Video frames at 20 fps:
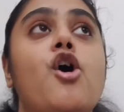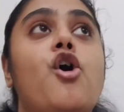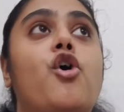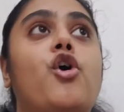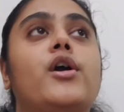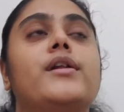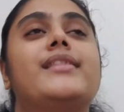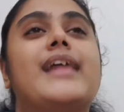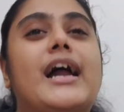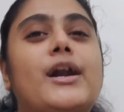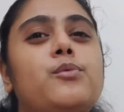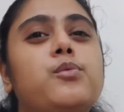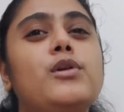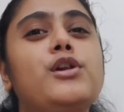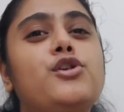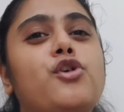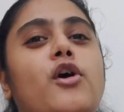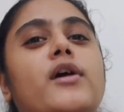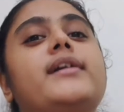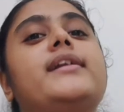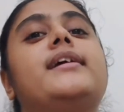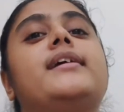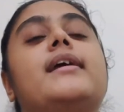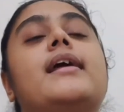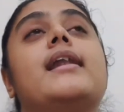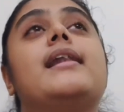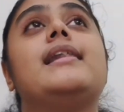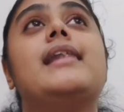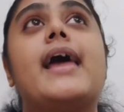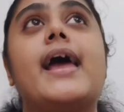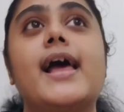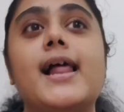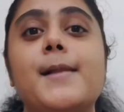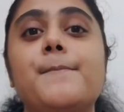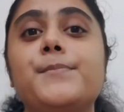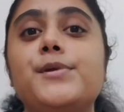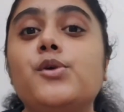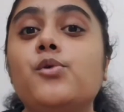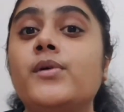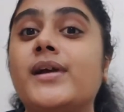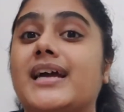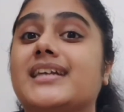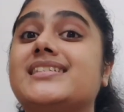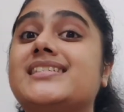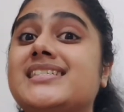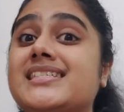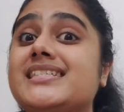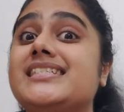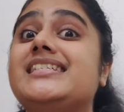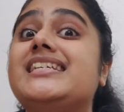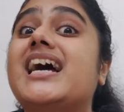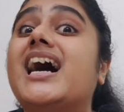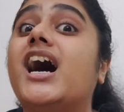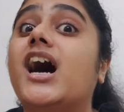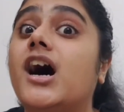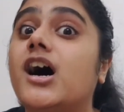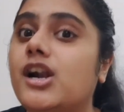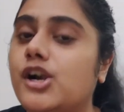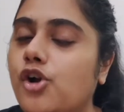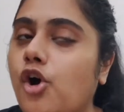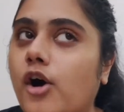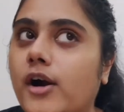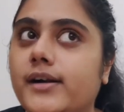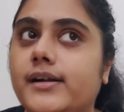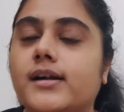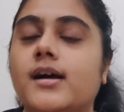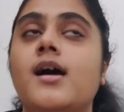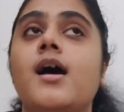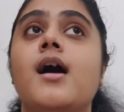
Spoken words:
or that will not help you get seen a lot.